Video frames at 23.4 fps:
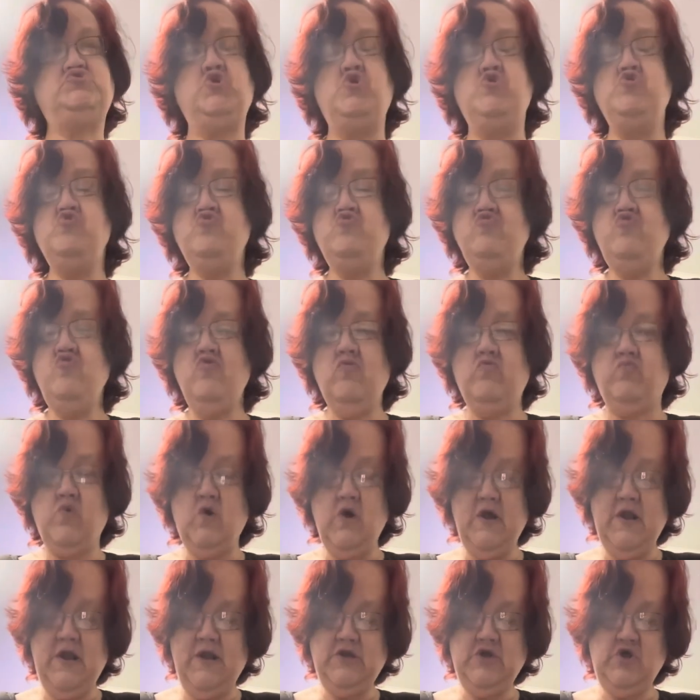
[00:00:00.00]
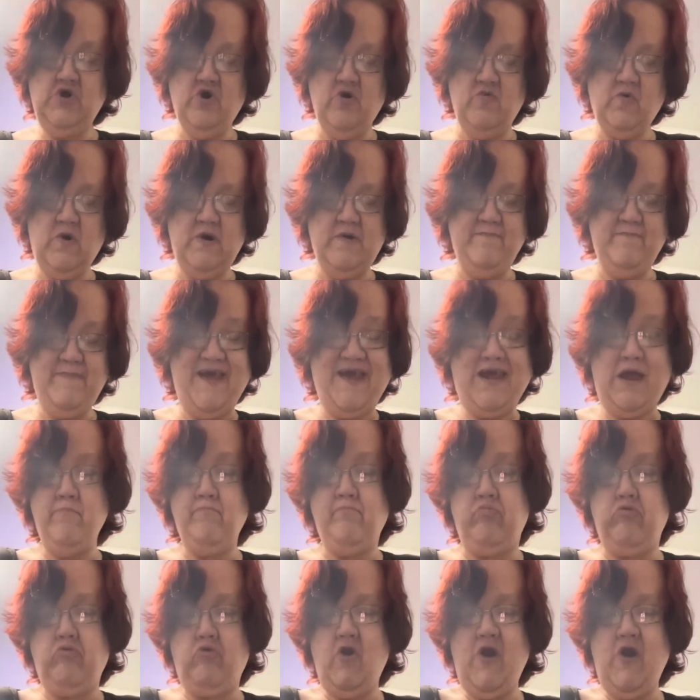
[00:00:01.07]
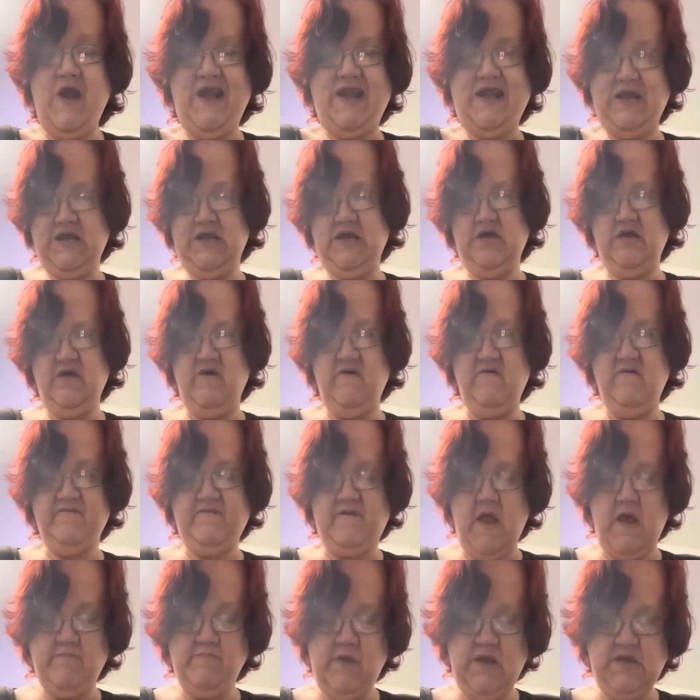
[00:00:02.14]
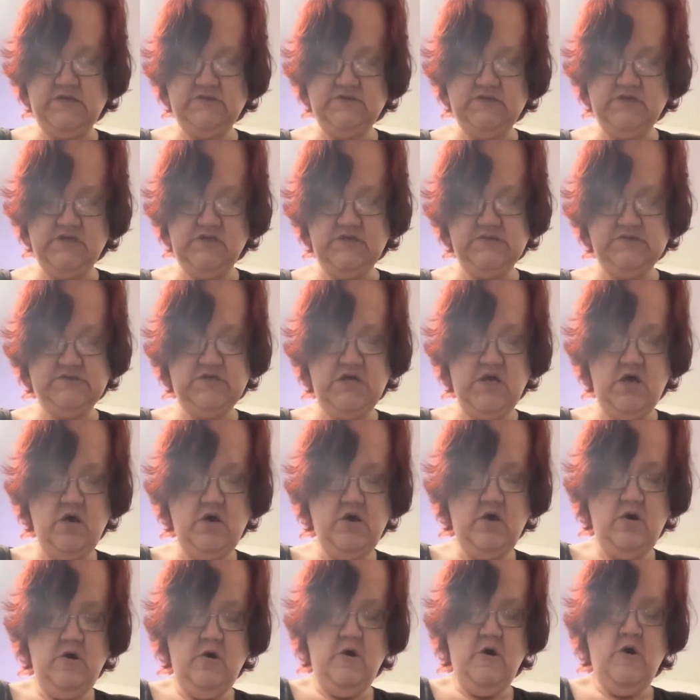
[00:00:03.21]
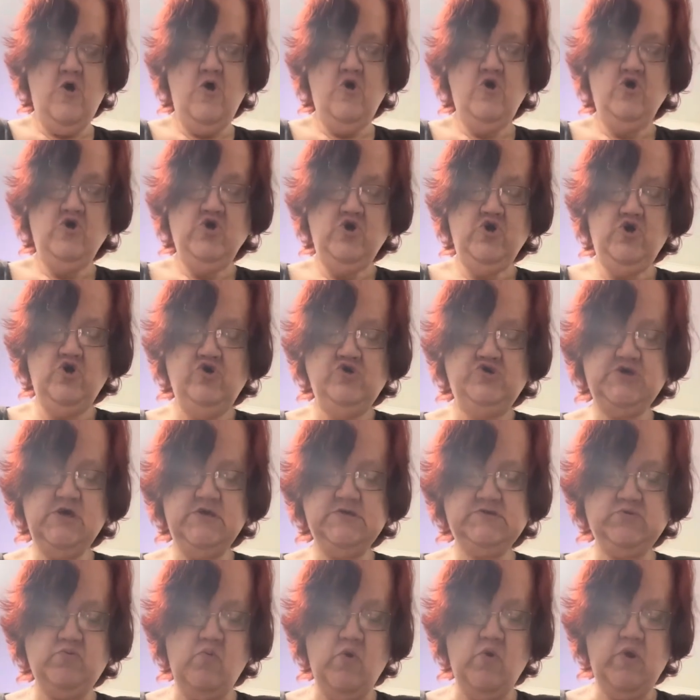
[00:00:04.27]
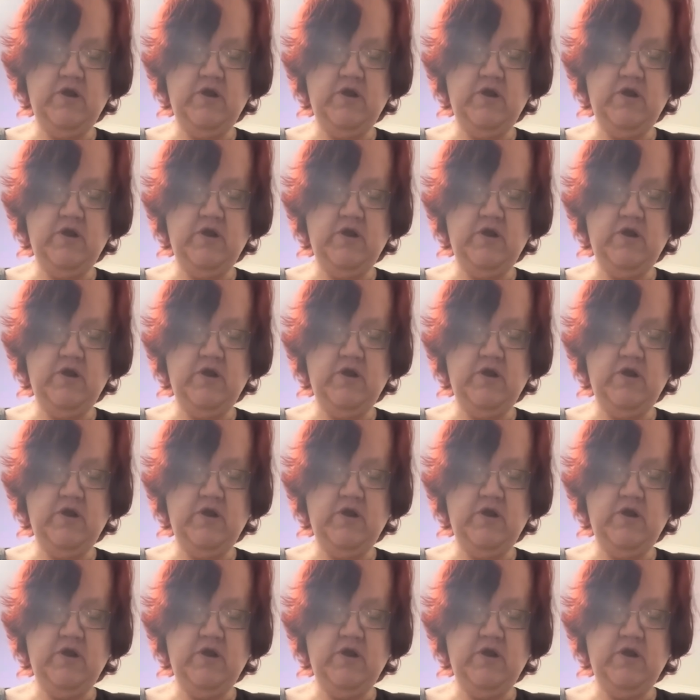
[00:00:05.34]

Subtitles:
you don't want to make it bready, if that makes sense. You just want